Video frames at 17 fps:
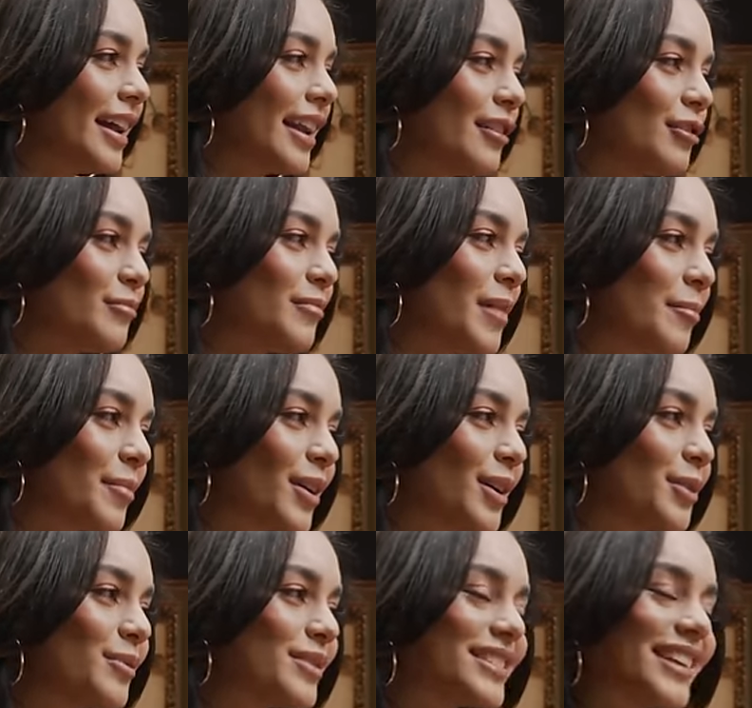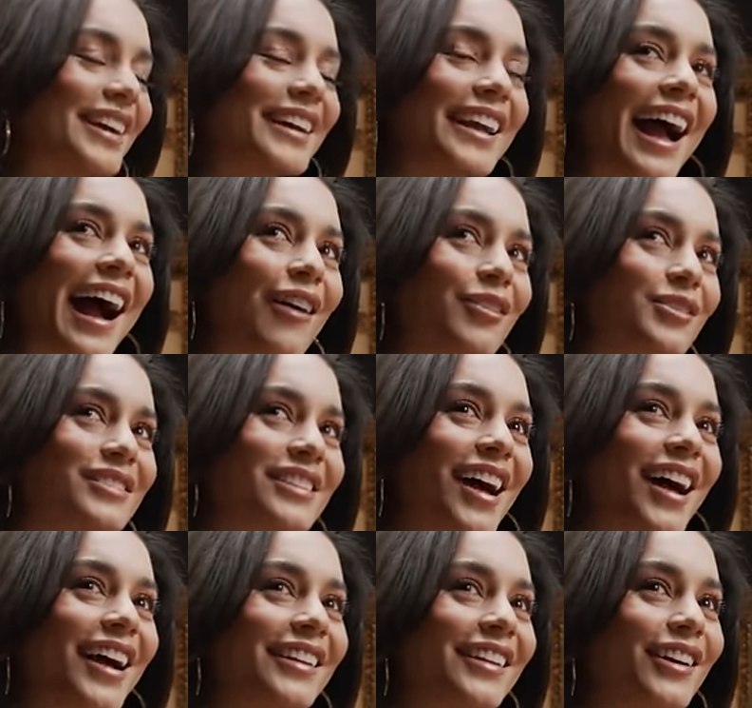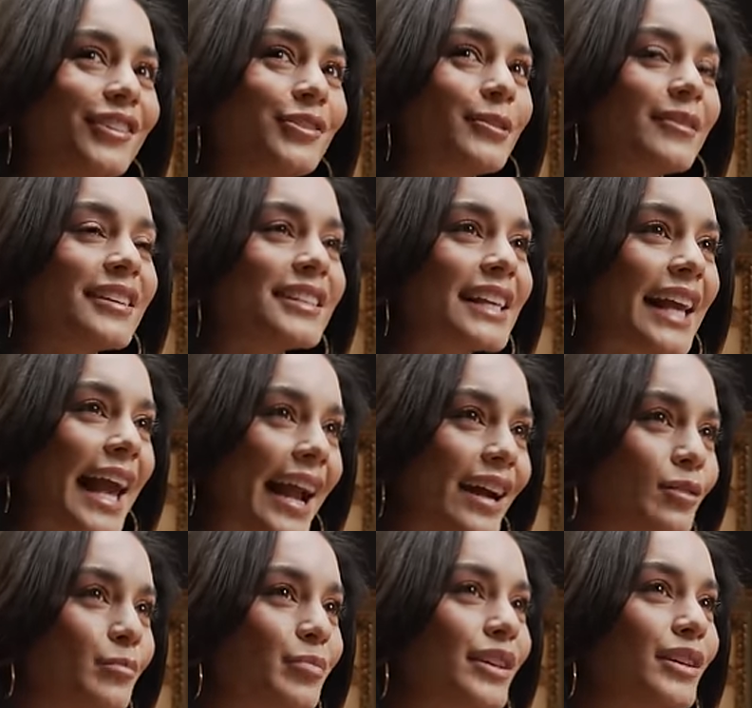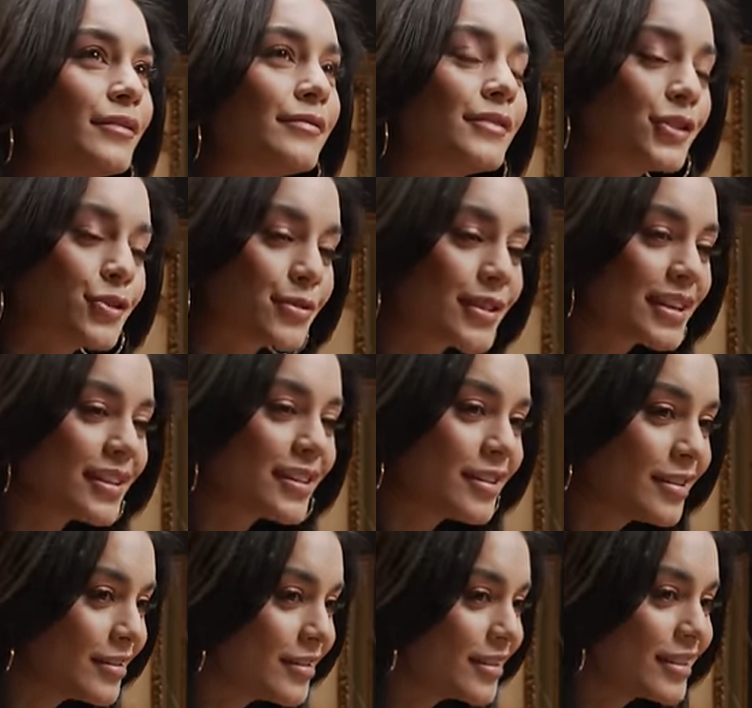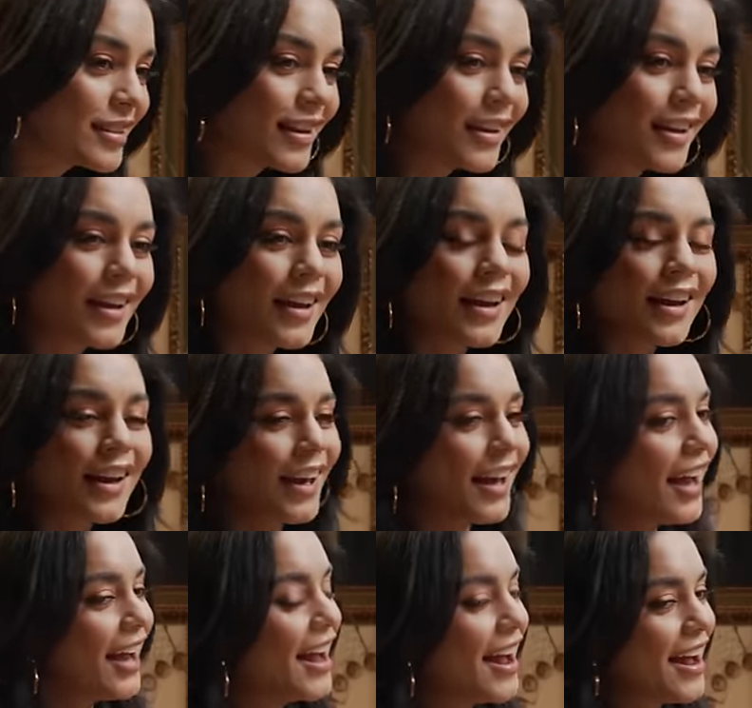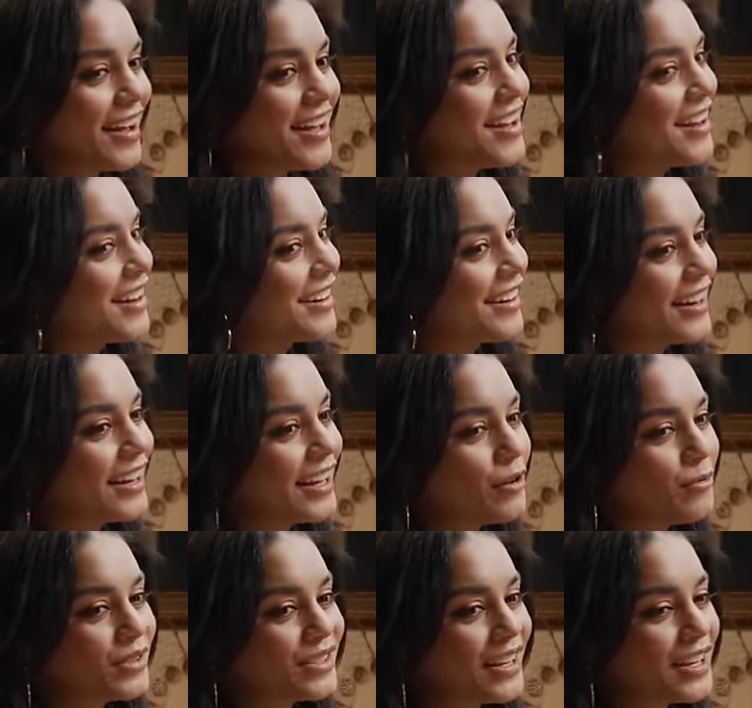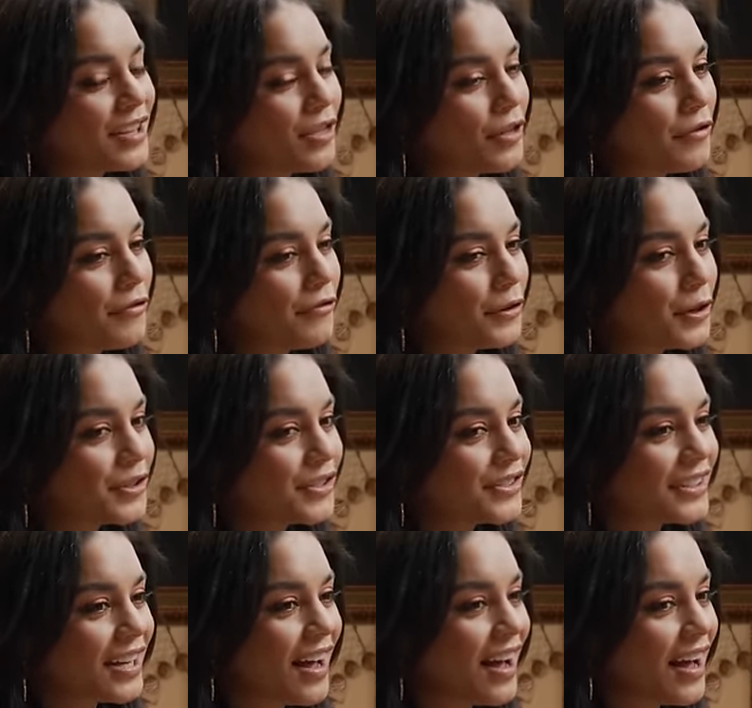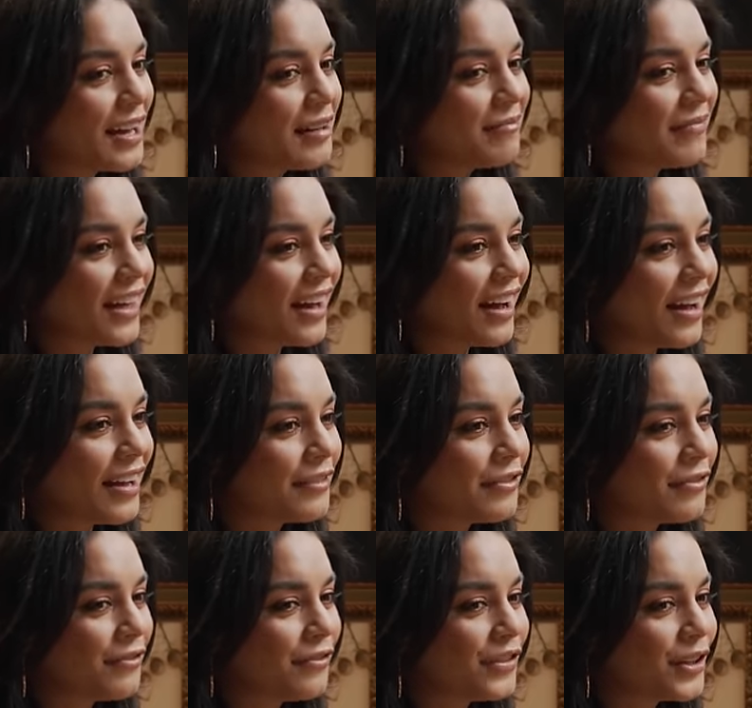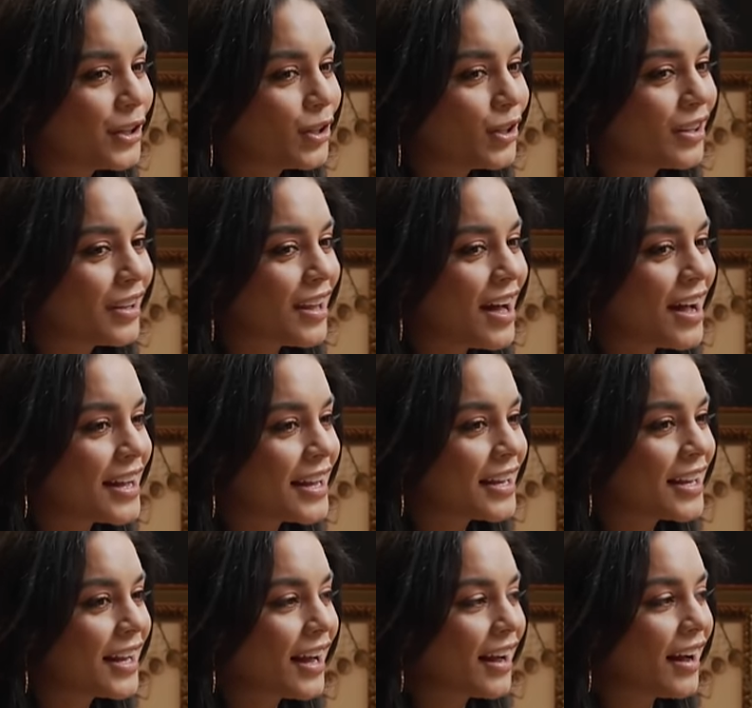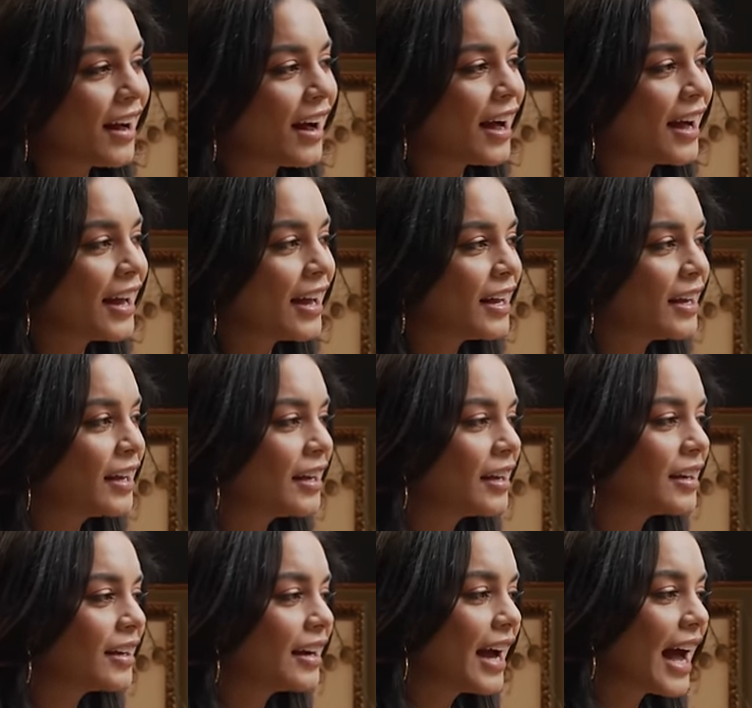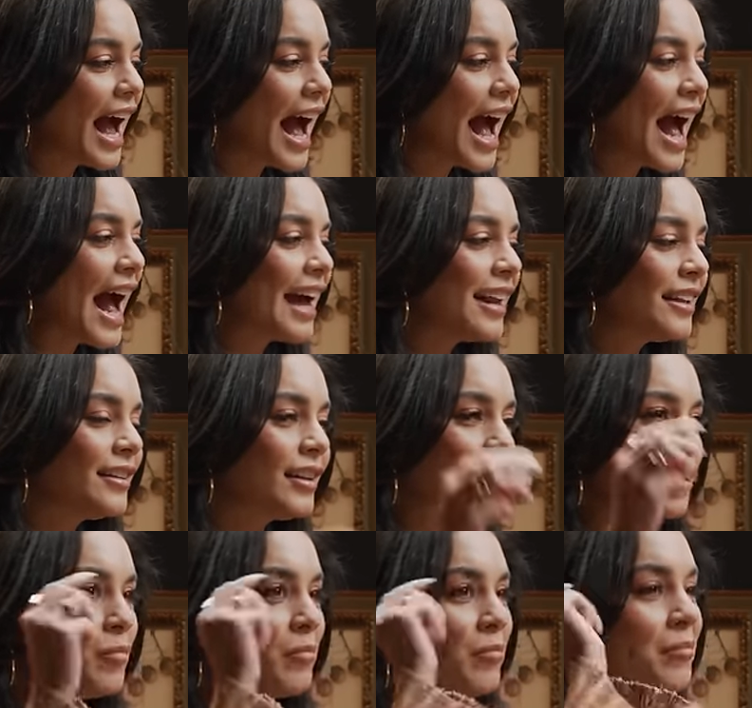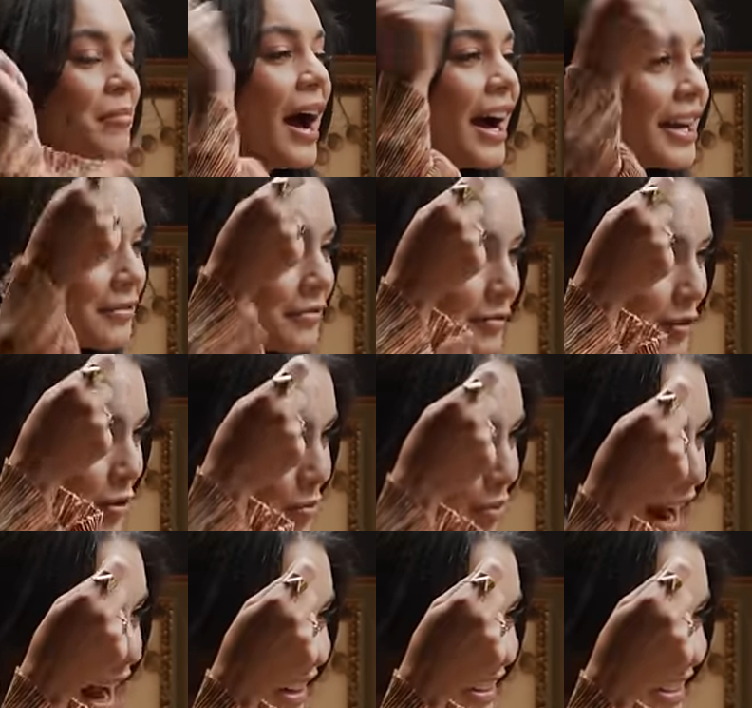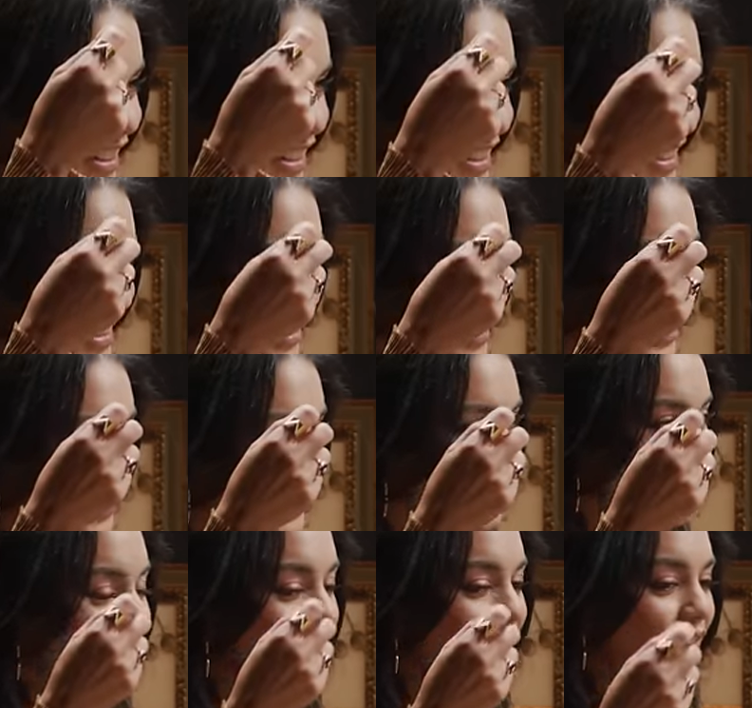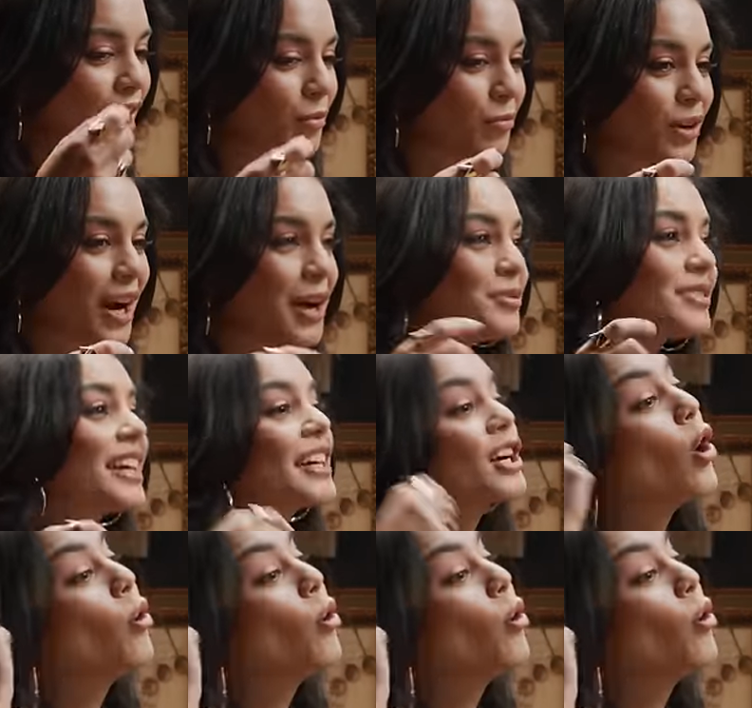And I remember it was like outside under this canopy of trees. And it was like the first time that I feel like I had a mindful practice where I was like